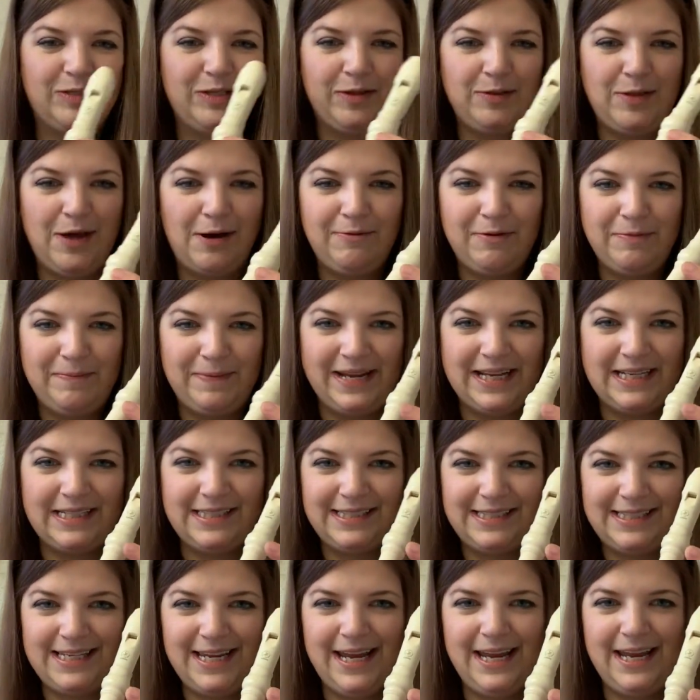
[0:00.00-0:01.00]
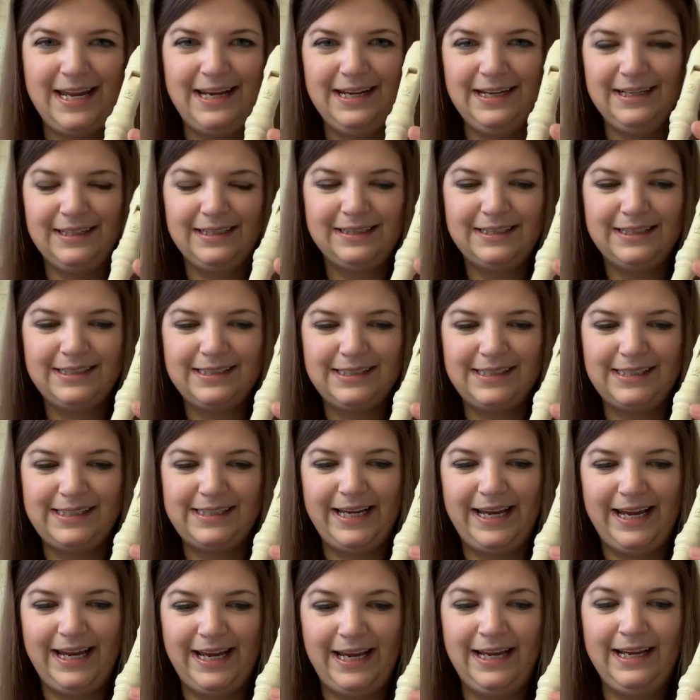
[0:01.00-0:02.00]
So that would be C,
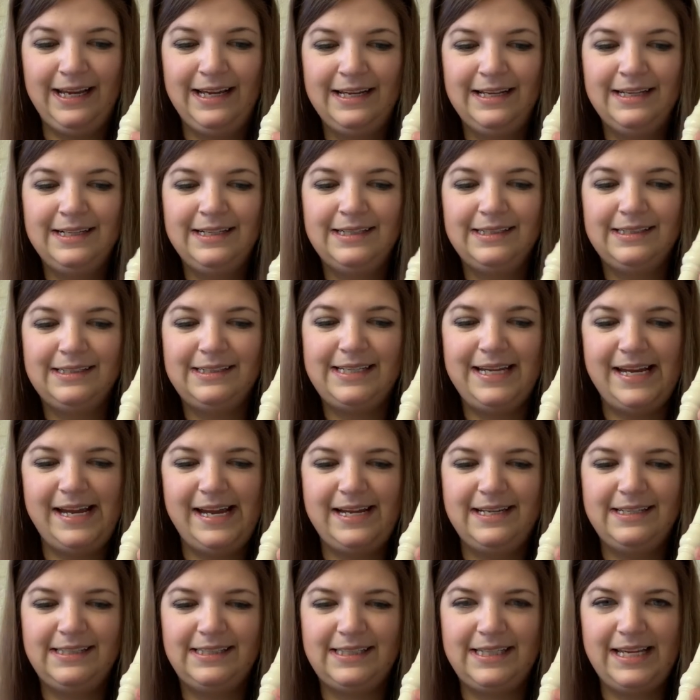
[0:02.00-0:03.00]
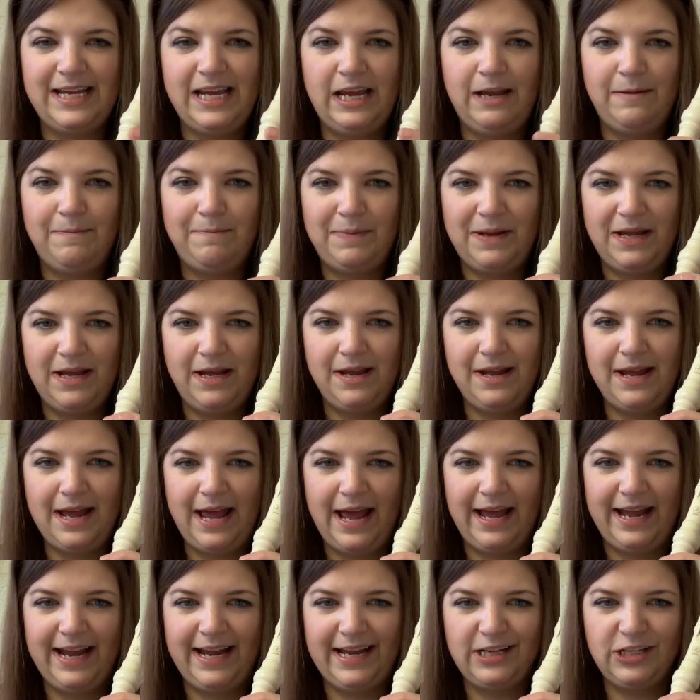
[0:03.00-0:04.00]
C, D, C, B,
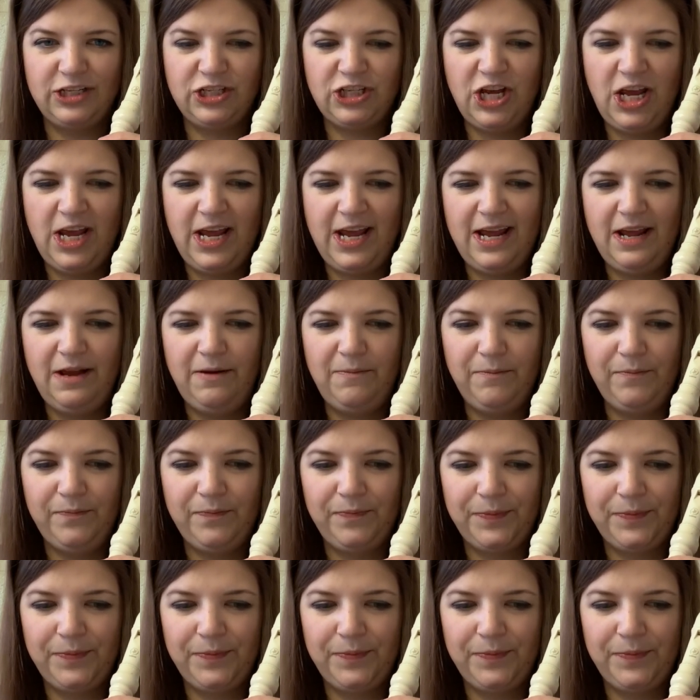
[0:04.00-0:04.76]
A, G,